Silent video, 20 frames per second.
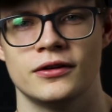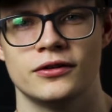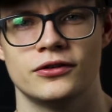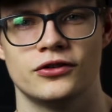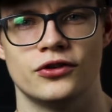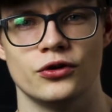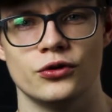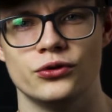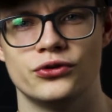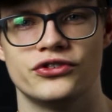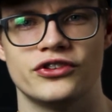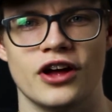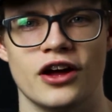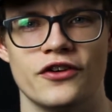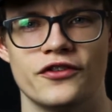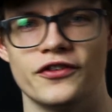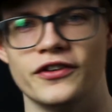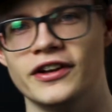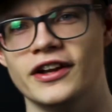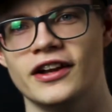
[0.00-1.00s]
do
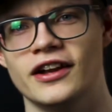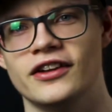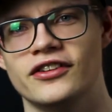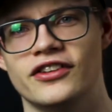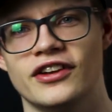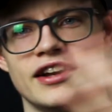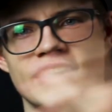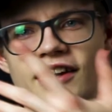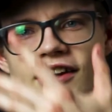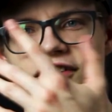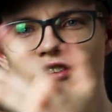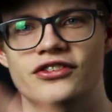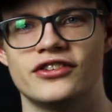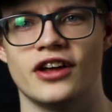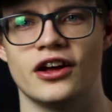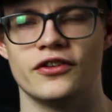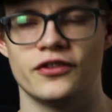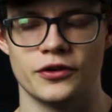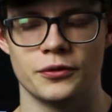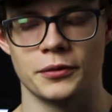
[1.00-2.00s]
stuff and then it deleted
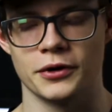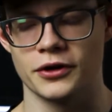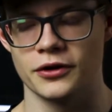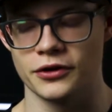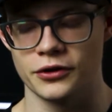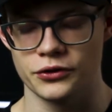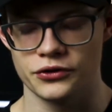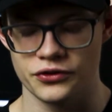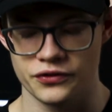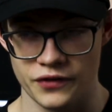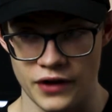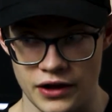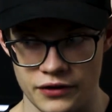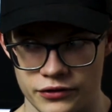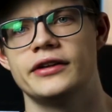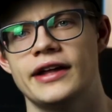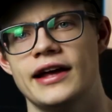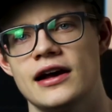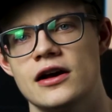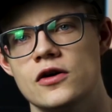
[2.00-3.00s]
stuff. Oh my god, it was a
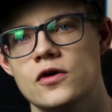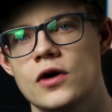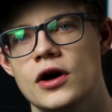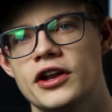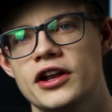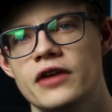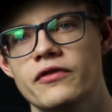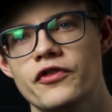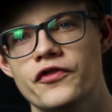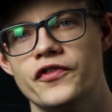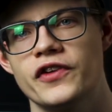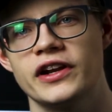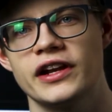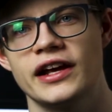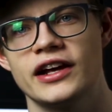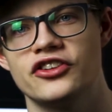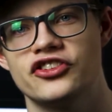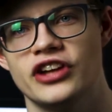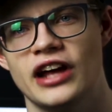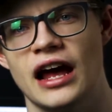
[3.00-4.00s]
faff. Now, another thing
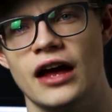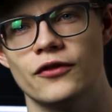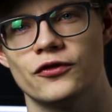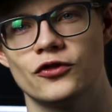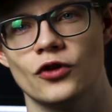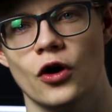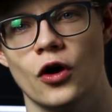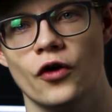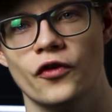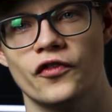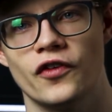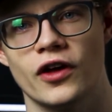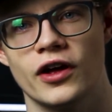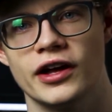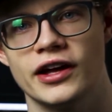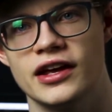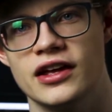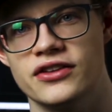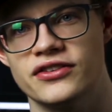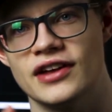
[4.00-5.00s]
they actually have to
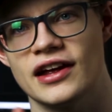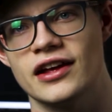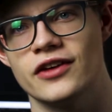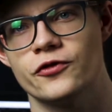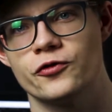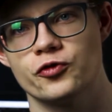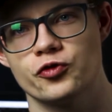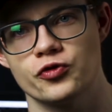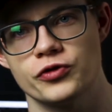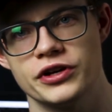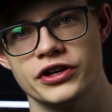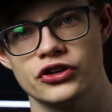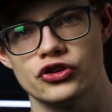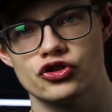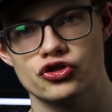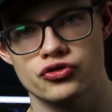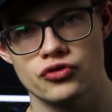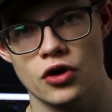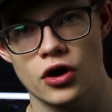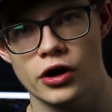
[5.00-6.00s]
offer is a free
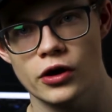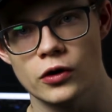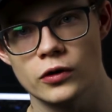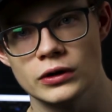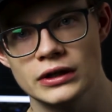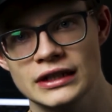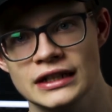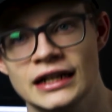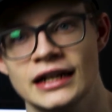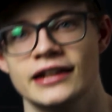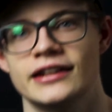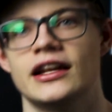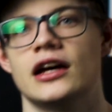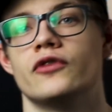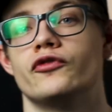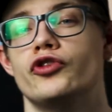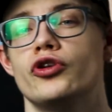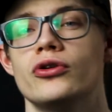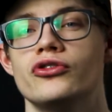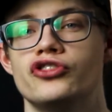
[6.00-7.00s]
trial.
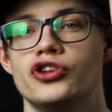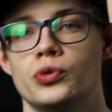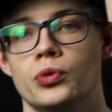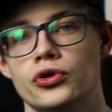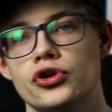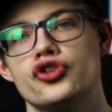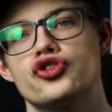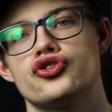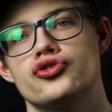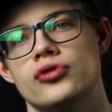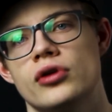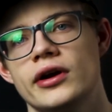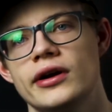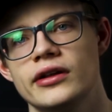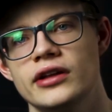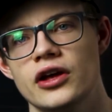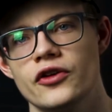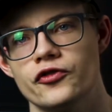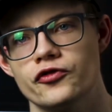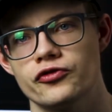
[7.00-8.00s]
Now, if you actually want to try
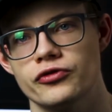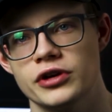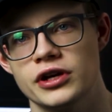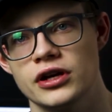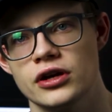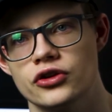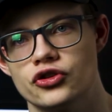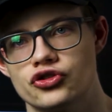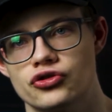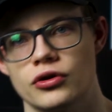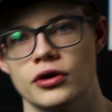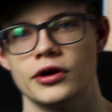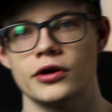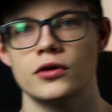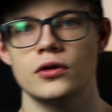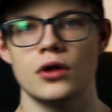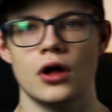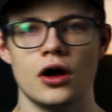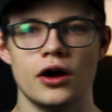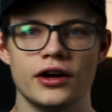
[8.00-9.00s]
out that free
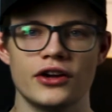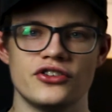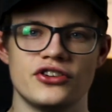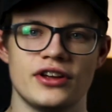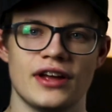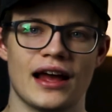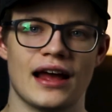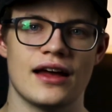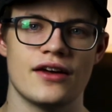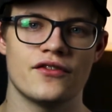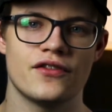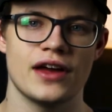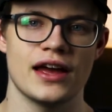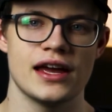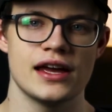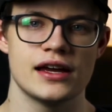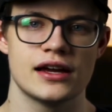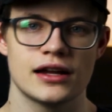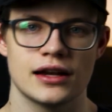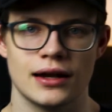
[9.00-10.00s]
trial, I actually have
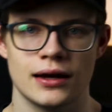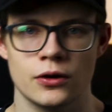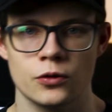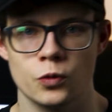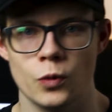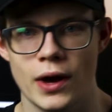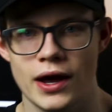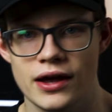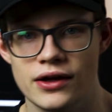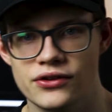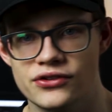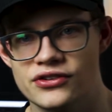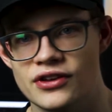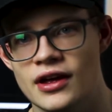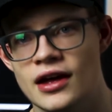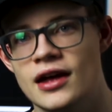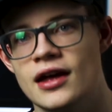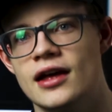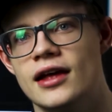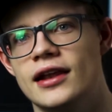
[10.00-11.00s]
a
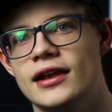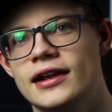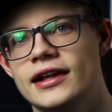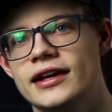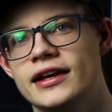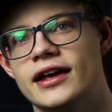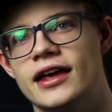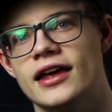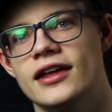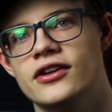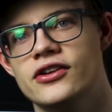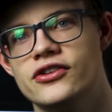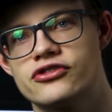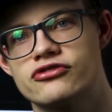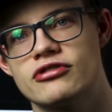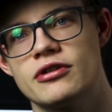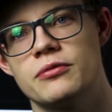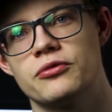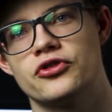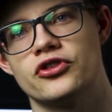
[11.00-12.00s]
Cloudways link in the
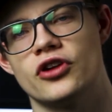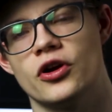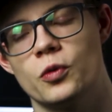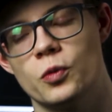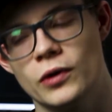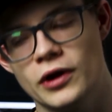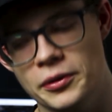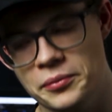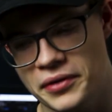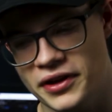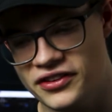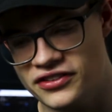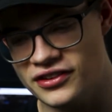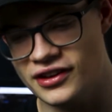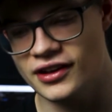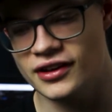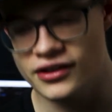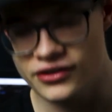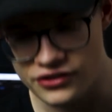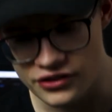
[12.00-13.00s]
description. I will admit
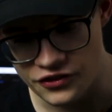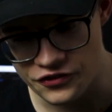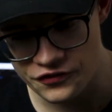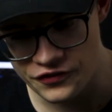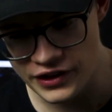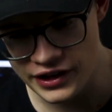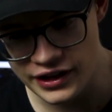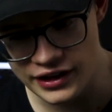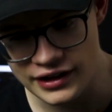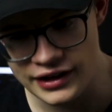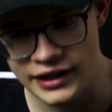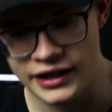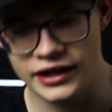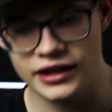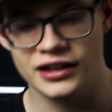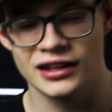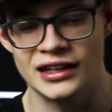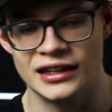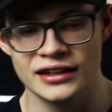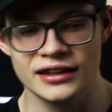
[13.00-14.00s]
it is an affiliate link,